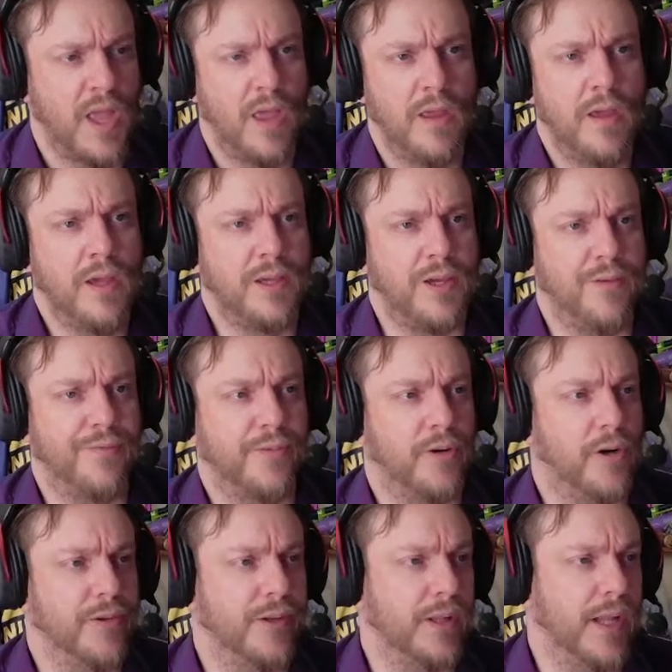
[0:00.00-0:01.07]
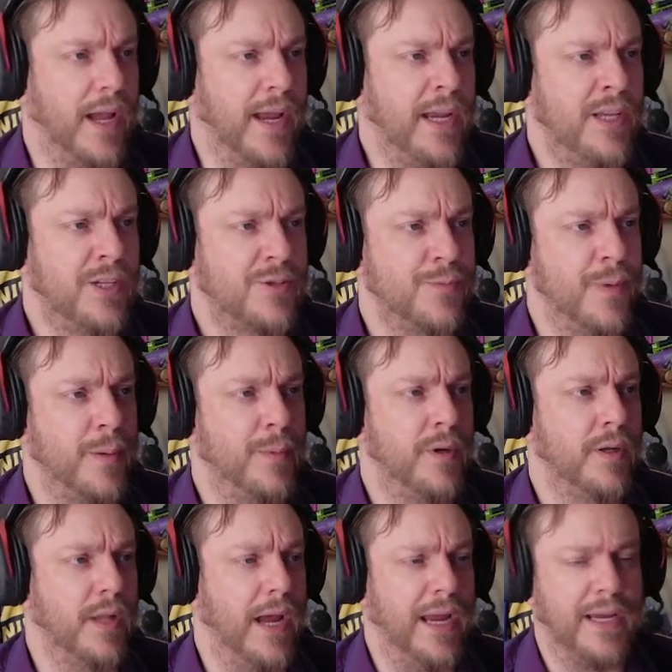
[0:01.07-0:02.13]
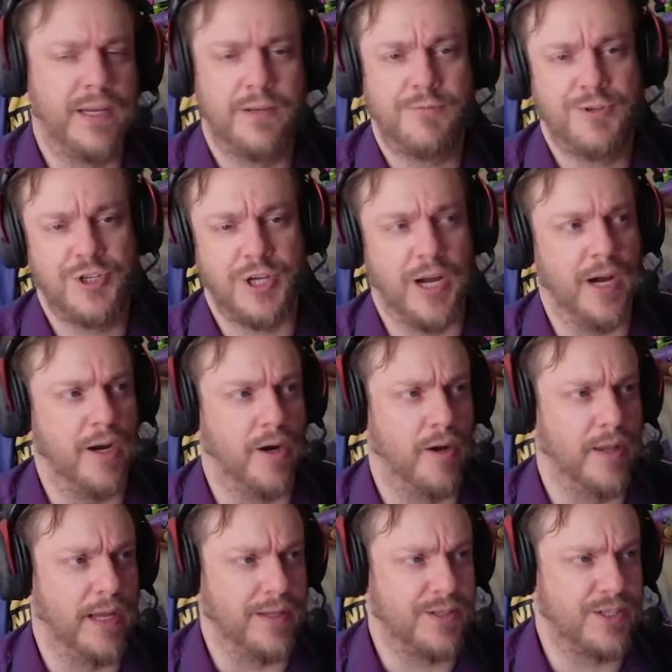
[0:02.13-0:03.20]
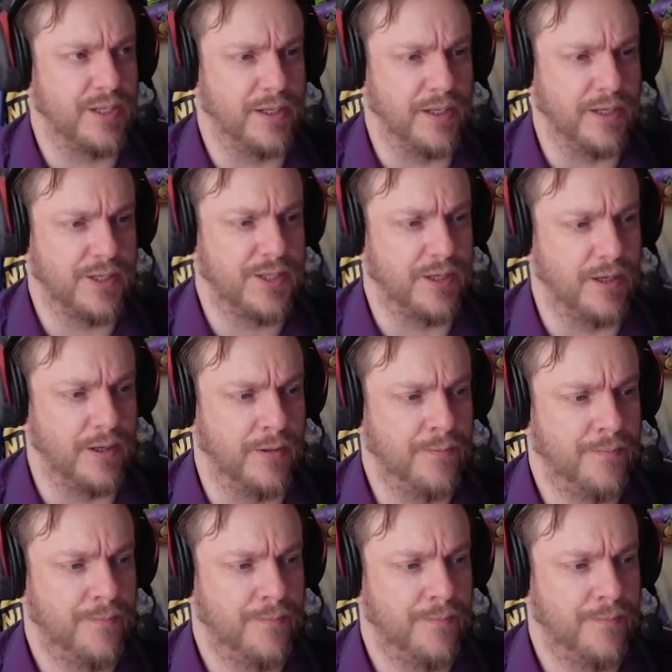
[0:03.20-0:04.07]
Thank you for all the likes. Remember, like, share, all that silliness, you know.